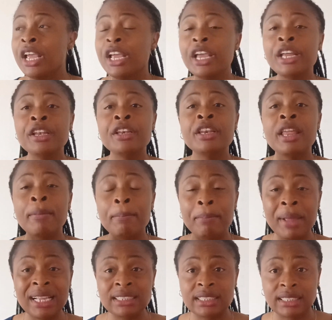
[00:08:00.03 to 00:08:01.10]
in the
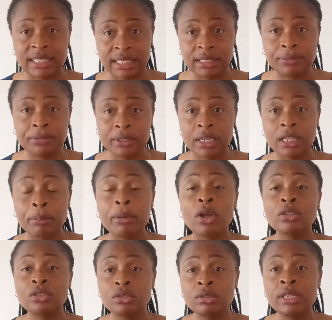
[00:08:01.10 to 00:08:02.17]
birth certificate,
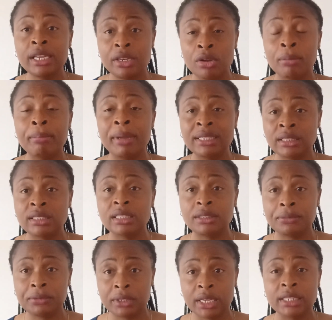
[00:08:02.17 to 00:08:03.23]
because you need your birth
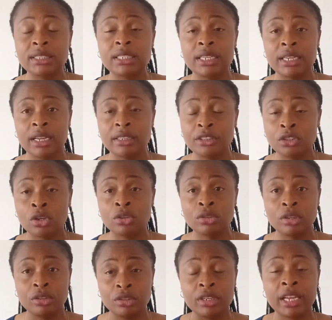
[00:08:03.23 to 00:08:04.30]
certificate here,
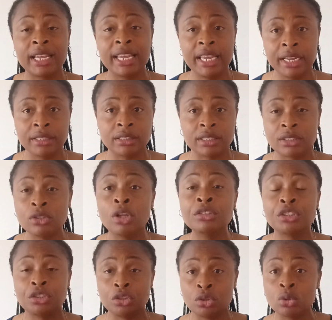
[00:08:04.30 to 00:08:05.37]
the kids,
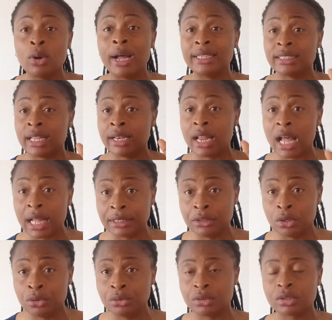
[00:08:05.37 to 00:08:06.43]
not you as an
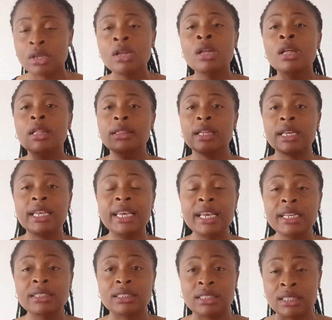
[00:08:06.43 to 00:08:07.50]
adult. The
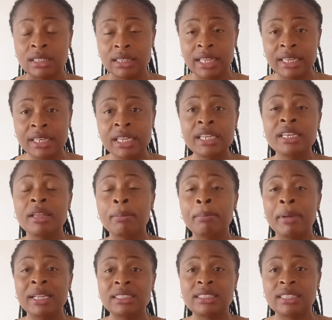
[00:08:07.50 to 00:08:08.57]
kids, they need the
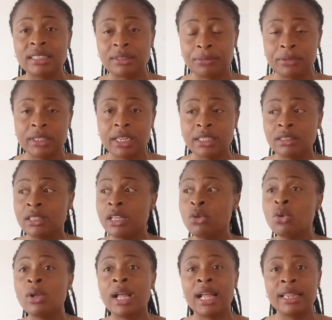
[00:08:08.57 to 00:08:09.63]
birth certificate. They
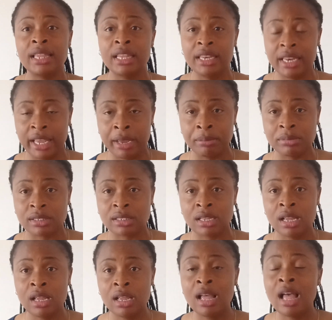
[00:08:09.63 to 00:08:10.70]
look at the names,
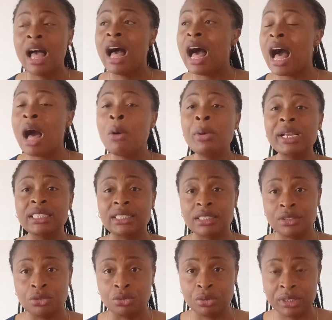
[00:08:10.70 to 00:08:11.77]
how it
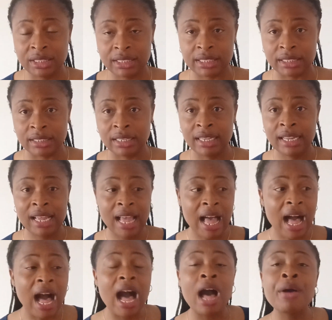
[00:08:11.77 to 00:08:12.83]
is written,
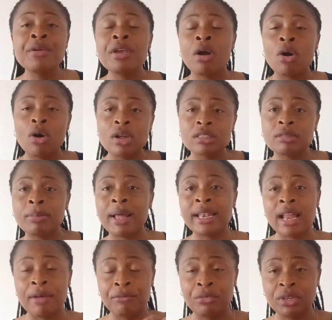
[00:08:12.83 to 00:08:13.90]
how your husband
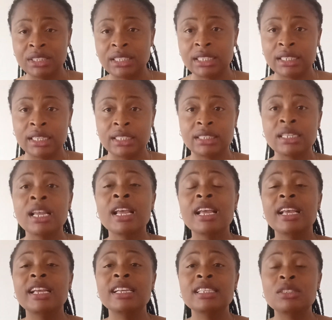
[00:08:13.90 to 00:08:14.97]
have written it
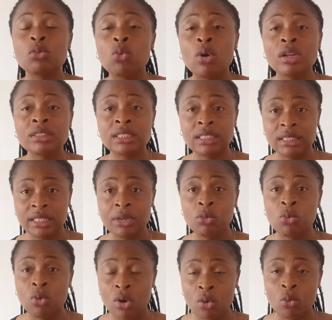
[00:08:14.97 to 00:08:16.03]
is what they
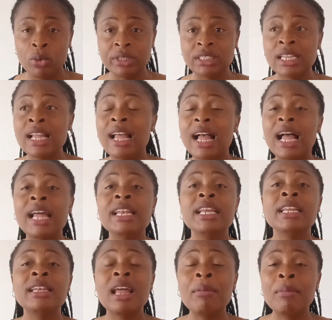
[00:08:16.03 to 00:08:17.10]
work with. And
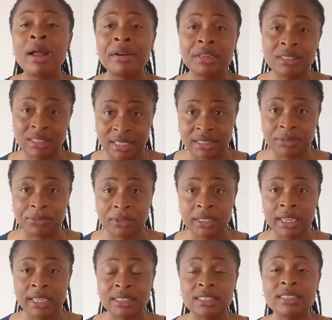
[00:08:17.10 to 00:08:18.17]
in that marriage
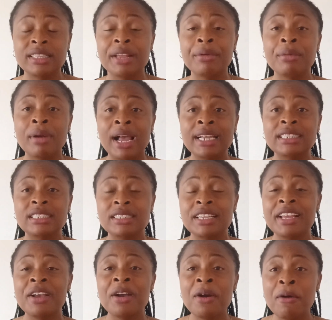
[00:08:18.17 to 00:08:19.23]
certificate, they write
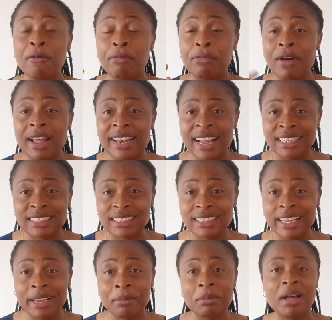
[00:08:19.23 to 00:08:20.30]
the father's
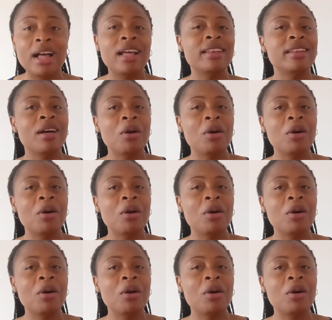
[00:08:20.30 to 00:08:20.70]
name and